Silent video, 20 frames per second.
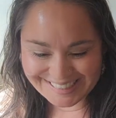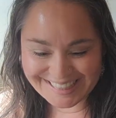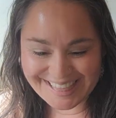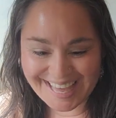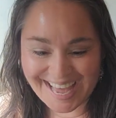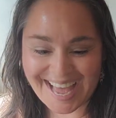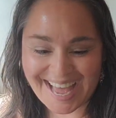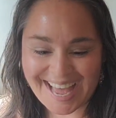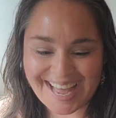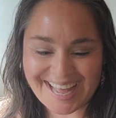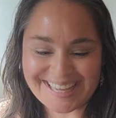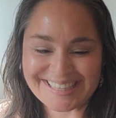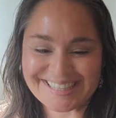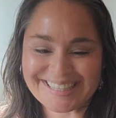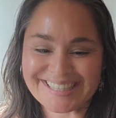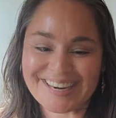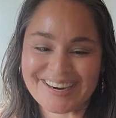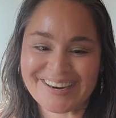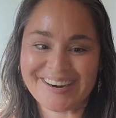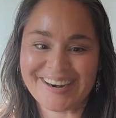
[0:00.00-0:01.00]

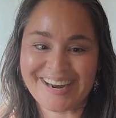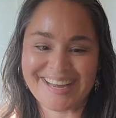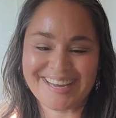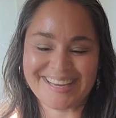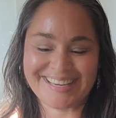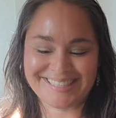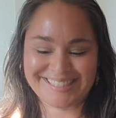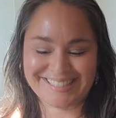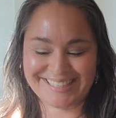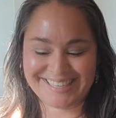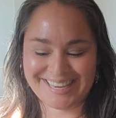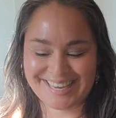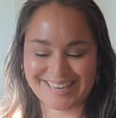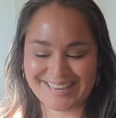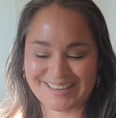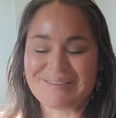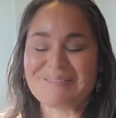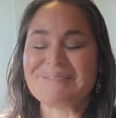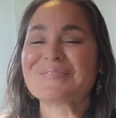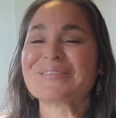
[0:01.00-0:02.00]
That's
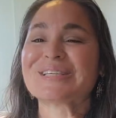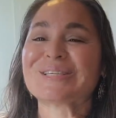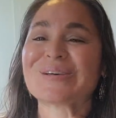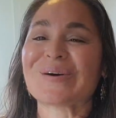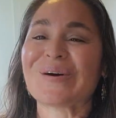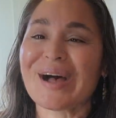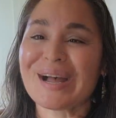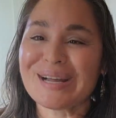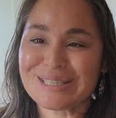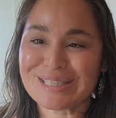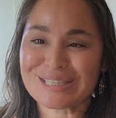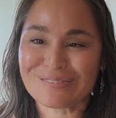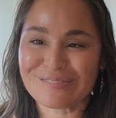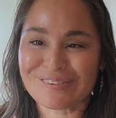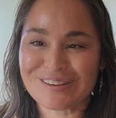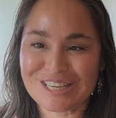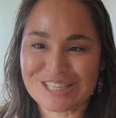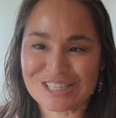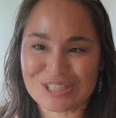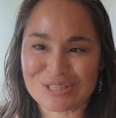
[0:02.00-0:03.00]
crazy. So I just
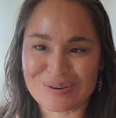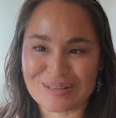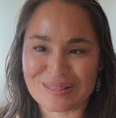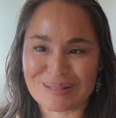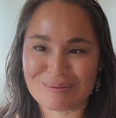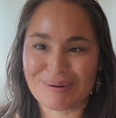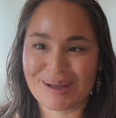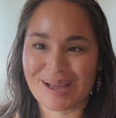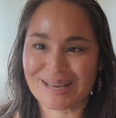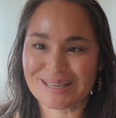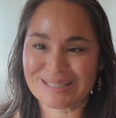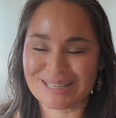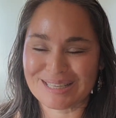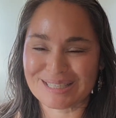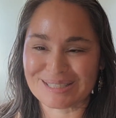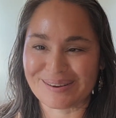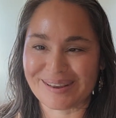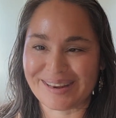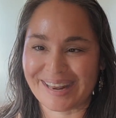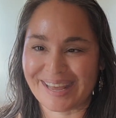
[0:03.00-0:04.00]
finished doing the
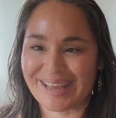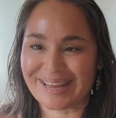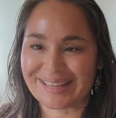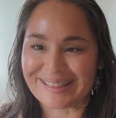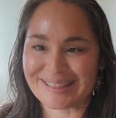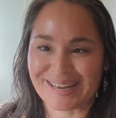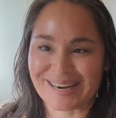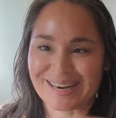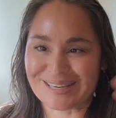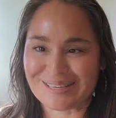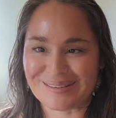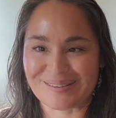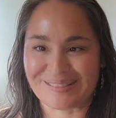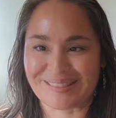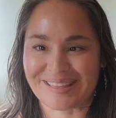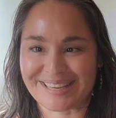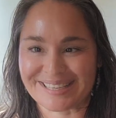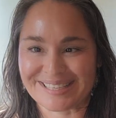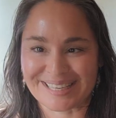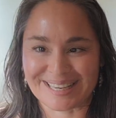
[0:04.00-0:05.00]
Pisces reading. I thought I'd do
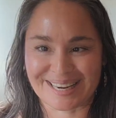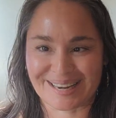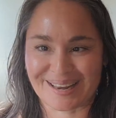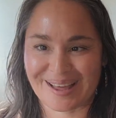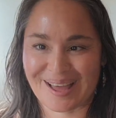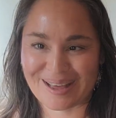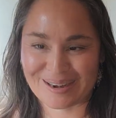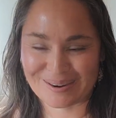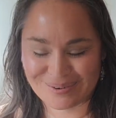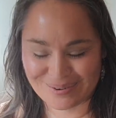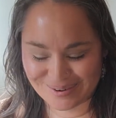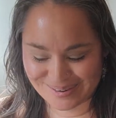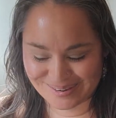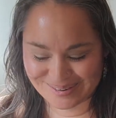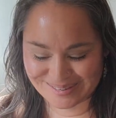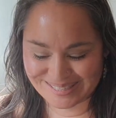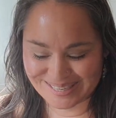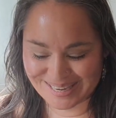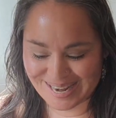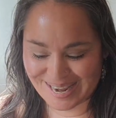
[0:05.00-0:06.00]
things a little out of
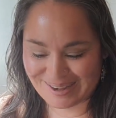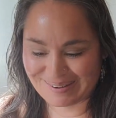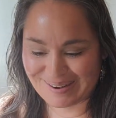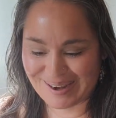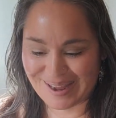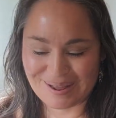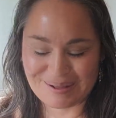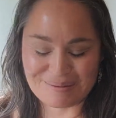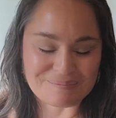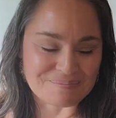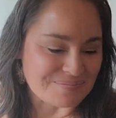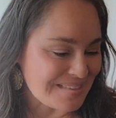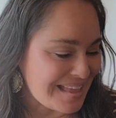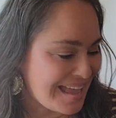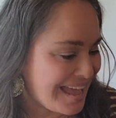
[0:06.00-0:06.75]
order today, right?